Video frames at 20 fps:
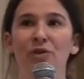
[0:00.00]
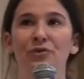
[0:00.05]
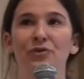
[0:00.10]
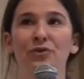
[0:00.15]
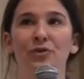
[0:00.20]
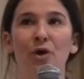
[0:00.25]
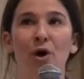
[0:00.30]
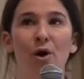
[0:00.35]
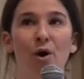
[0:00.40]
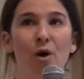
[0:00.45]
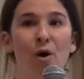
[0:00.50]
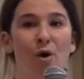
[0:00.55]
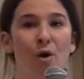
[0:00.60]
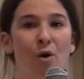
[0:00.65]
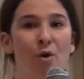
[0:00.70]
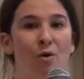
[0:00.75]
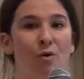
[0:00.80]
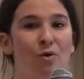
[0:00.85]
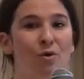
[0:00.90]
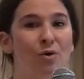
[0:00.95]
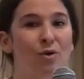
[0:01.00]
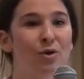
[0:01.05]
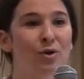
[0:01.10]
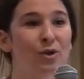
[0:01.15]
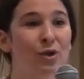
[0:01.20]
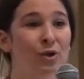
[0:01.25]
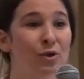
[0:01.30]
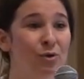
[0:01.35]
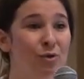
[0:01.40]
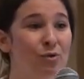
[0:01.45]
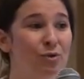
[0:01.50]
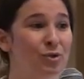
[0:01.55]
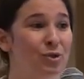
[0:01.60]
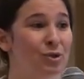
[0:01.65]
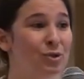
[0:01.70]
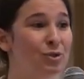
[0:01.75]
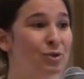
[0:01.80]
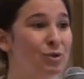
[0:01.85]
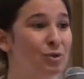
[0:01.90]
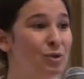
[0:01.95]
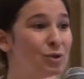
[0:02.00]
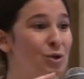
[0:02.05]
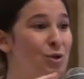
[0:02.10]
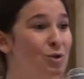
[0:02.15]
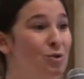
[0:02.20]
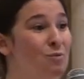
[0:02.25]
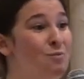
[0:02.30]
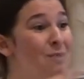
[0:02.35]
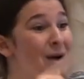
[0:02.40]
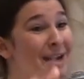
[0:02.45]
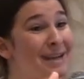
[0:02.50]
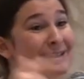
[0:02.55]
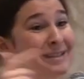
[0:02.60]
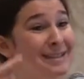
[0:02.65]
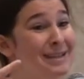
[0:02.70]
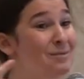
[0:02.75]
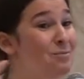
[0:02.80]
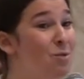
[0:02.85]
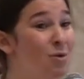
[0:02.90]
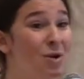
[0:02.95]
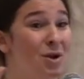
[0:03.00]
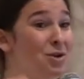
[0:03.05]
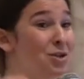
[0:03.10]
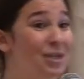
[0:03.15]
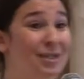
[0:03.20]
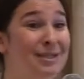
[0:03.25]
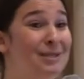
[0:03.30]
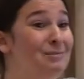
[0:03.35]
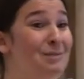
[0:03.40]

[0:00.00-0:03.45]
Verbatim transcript: So you you might see more, just